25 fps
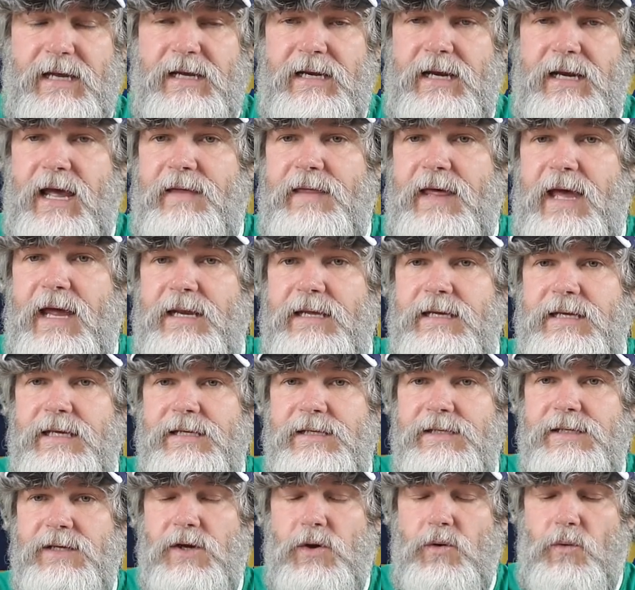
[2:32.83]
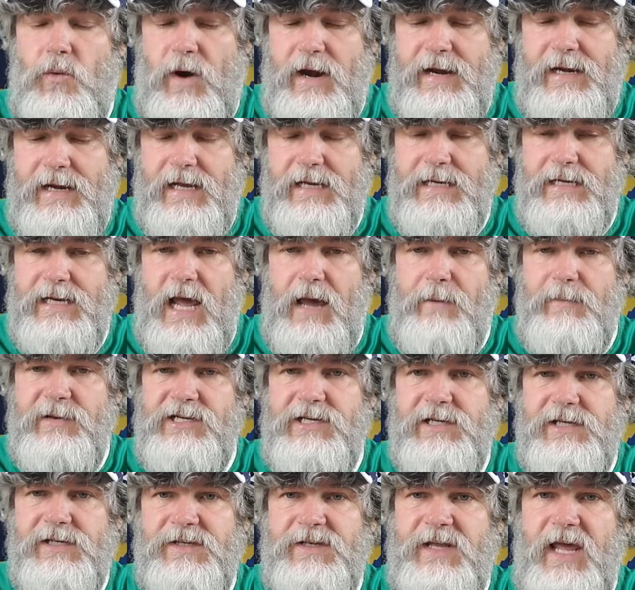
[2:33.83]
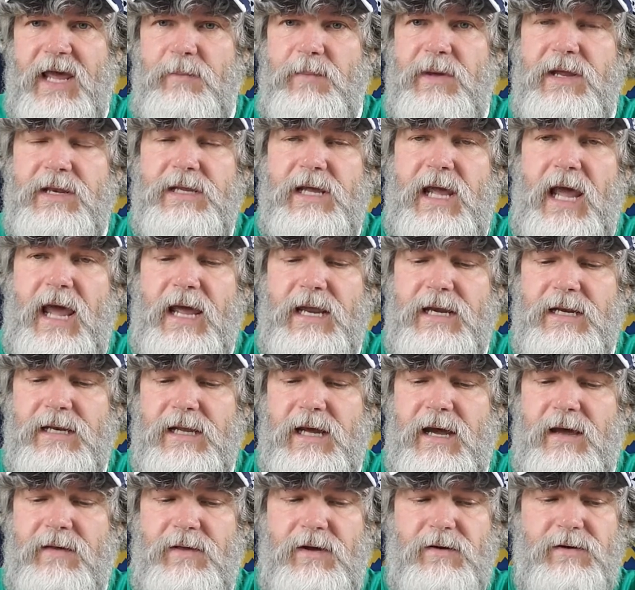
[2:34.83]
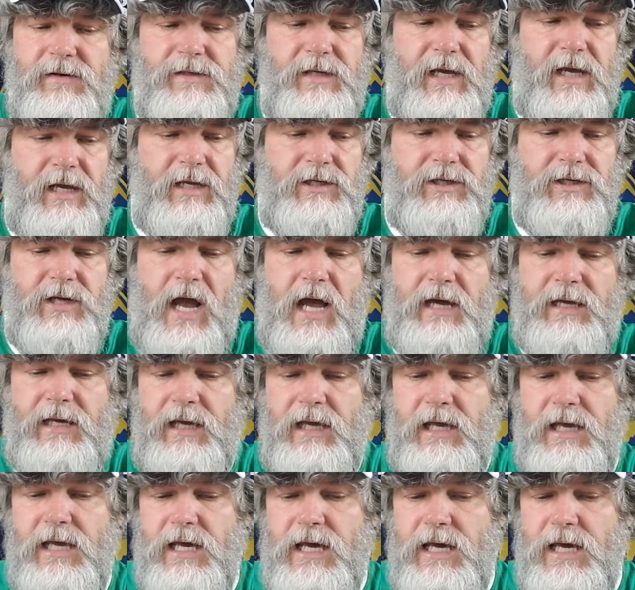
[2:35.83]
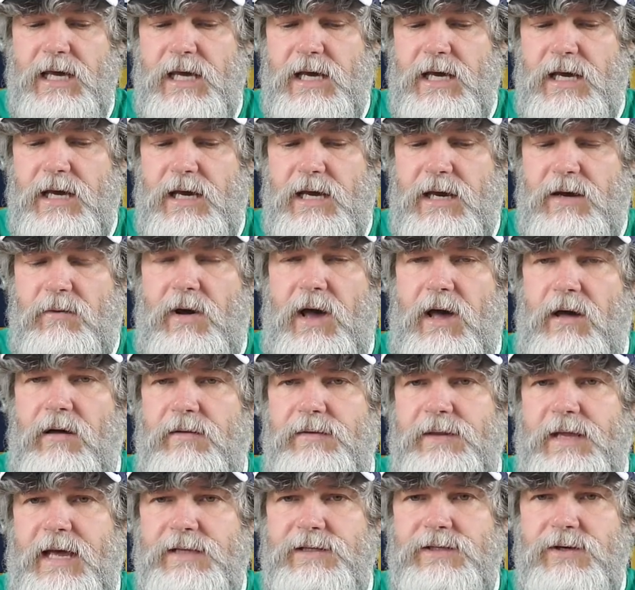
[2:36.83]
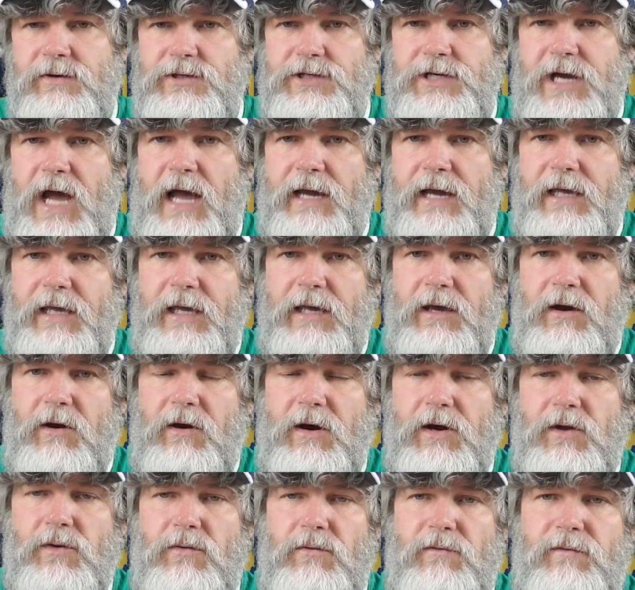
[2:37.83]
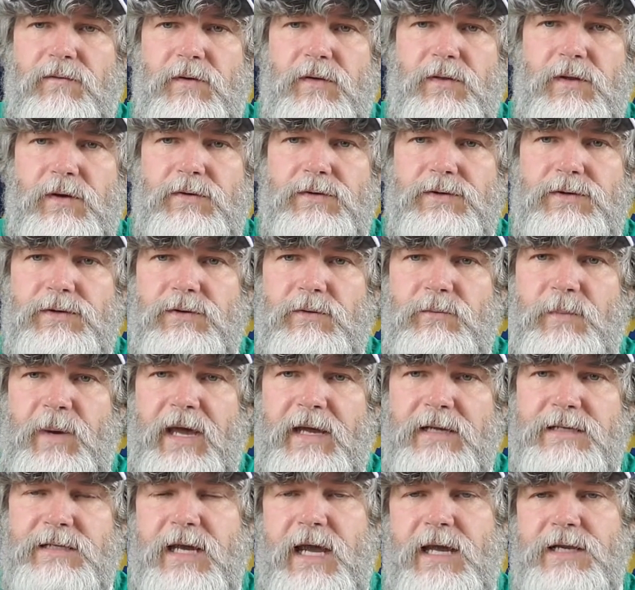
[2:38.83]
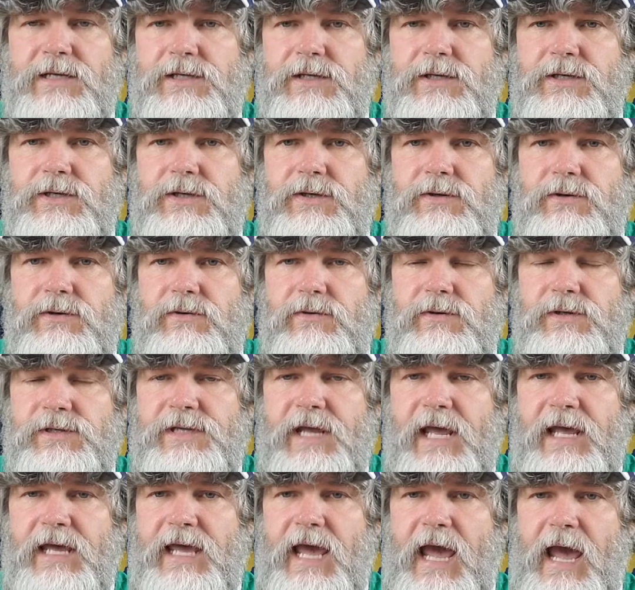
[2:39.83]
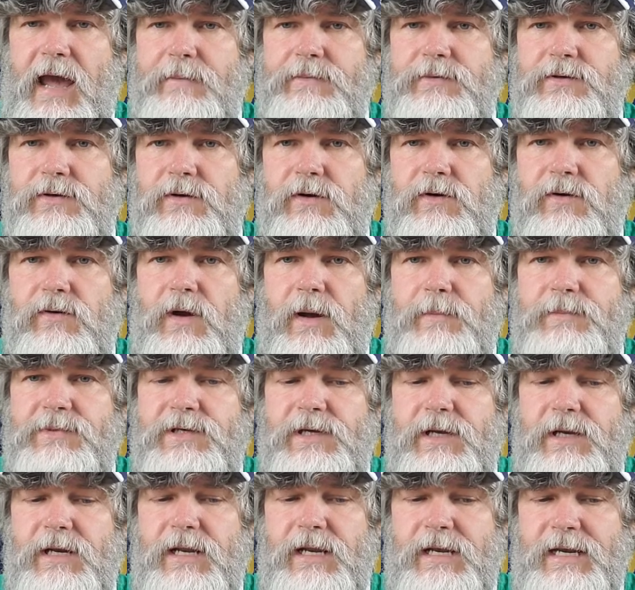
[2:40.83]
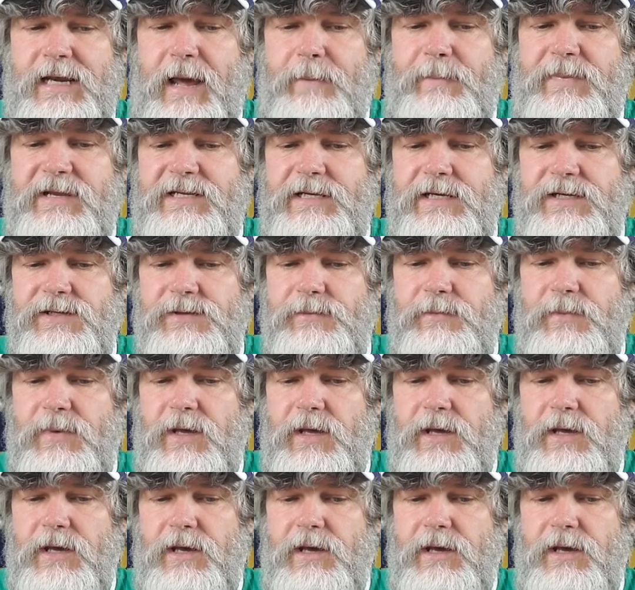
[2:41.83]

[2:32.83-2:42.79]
Now, that is quite a damaging statement, and there is a shocking, well, not so shocking article for those who pay attention to state capture, corruption, nepotism,